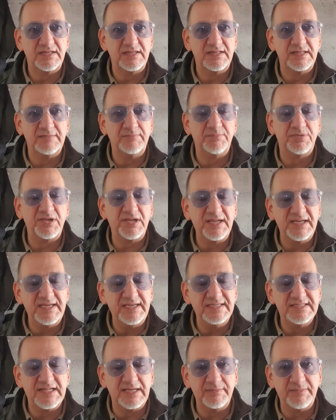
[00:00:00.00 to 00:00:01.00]
then
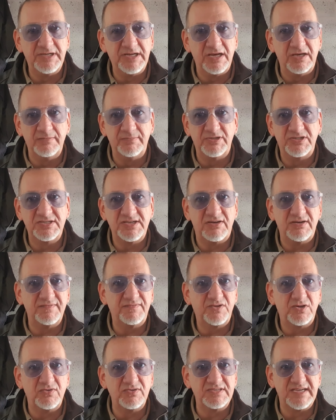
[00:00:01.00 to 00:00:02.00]
please let me know, because I've
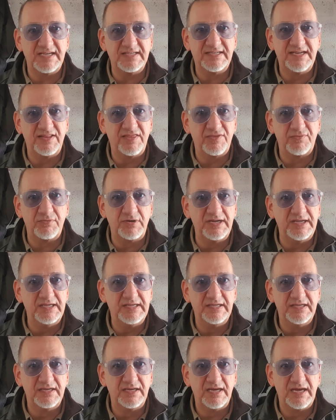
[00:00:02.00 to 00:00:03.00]
contacted
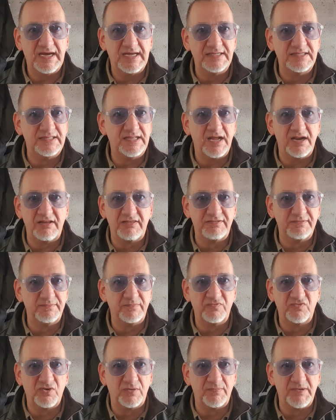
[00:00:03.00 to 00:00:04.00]
3 and none of them
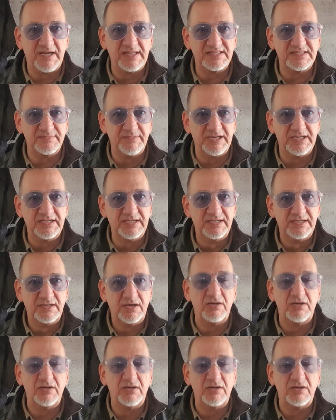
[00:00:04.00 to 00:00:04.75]
have got back to me.